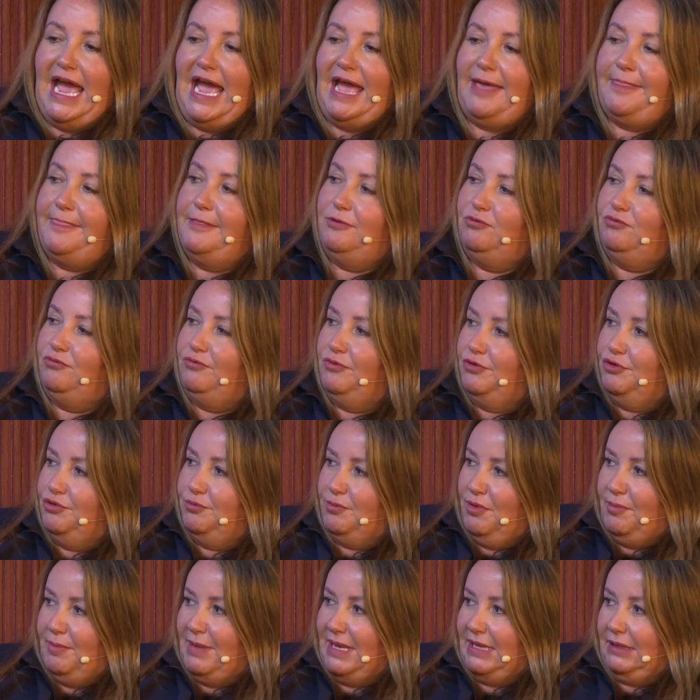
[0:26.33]
And the
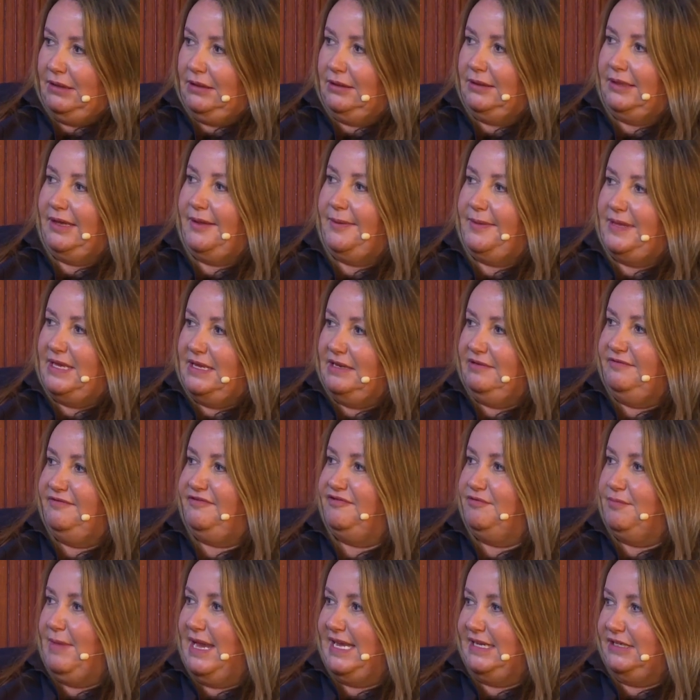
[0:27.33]
rumour mill and the
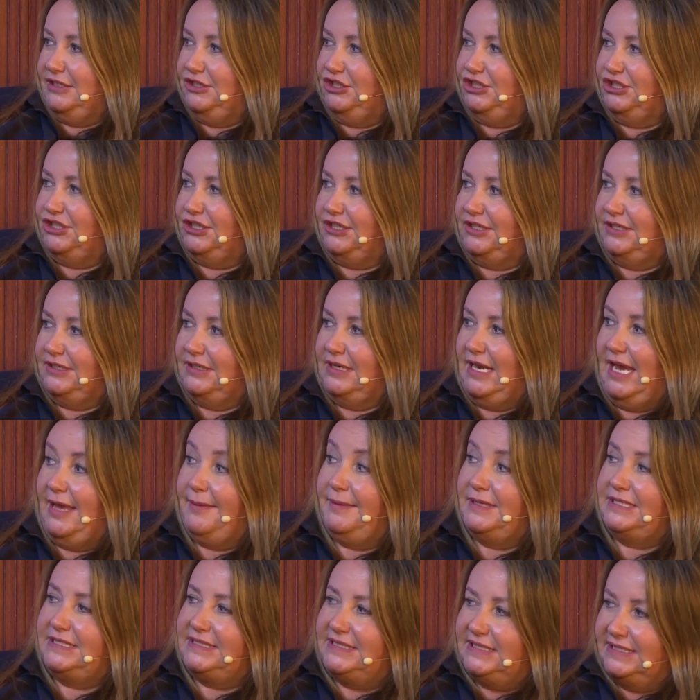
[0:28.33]
information
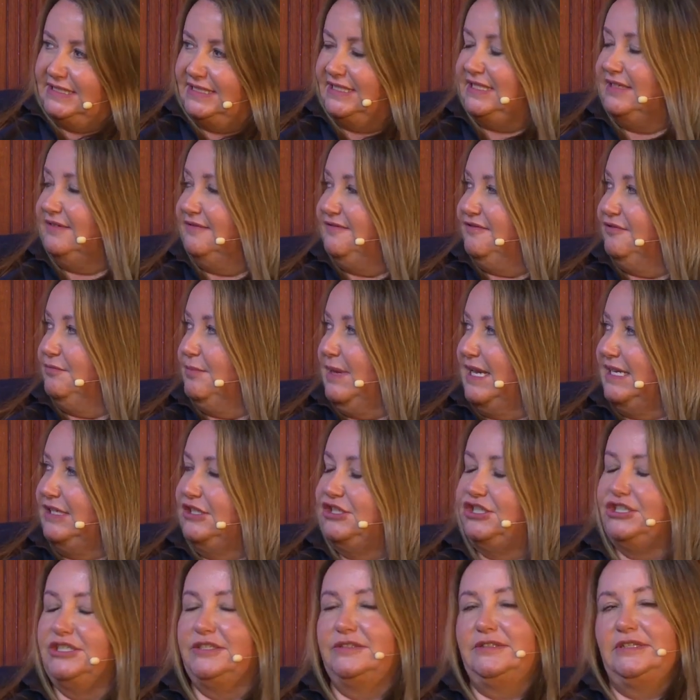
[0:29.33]
and the
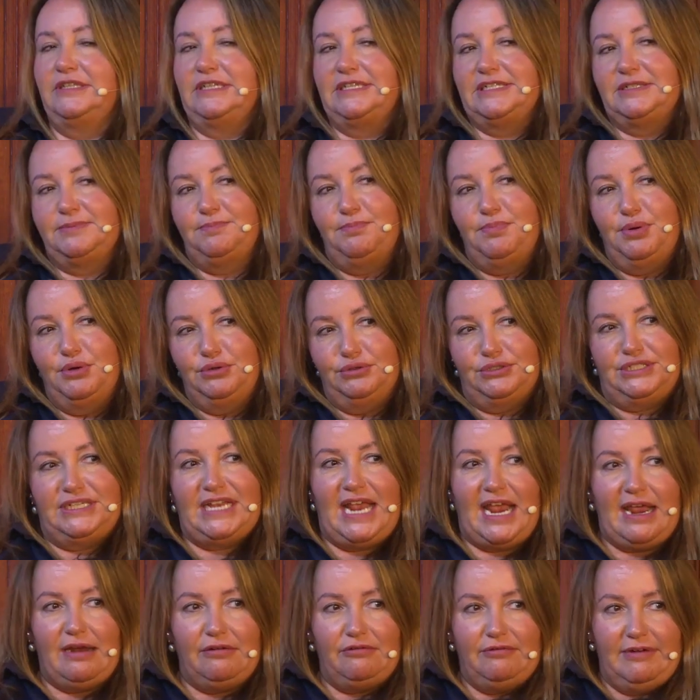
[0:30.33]
disinformation that is put
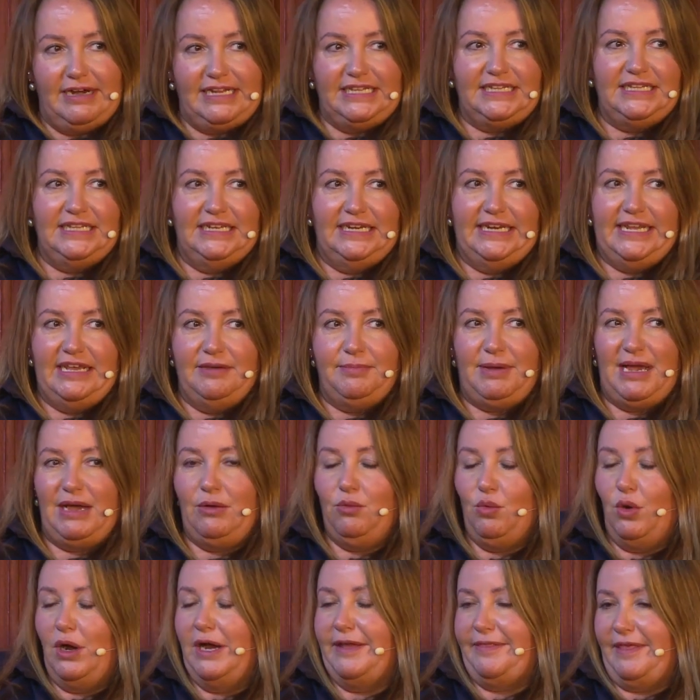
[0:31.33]
out regularly
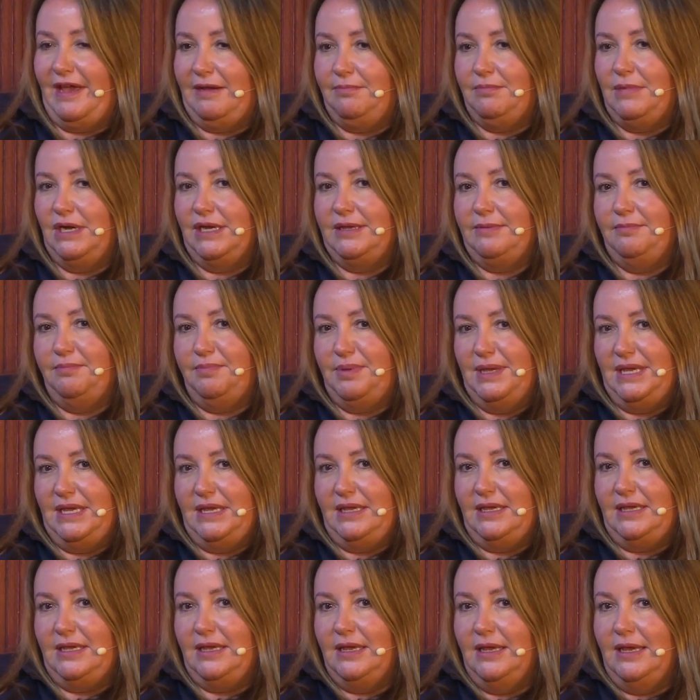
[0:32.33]
about why that might
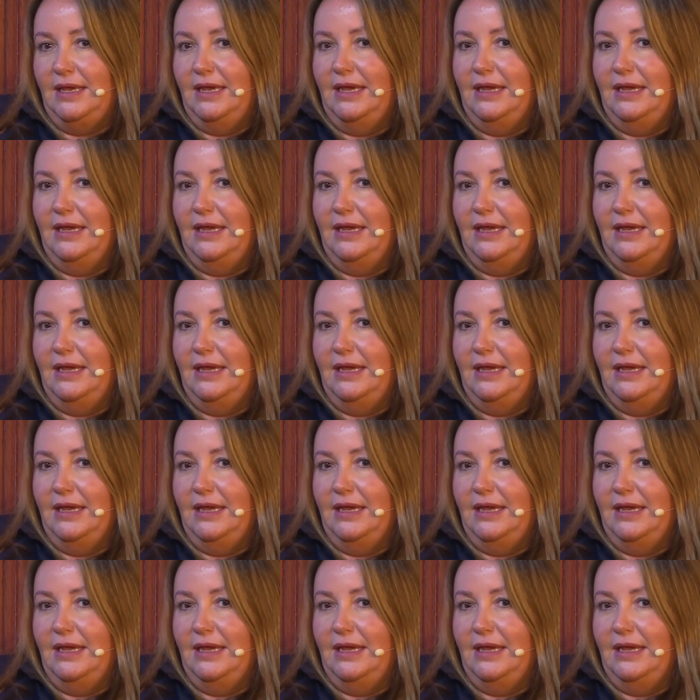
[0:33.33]
be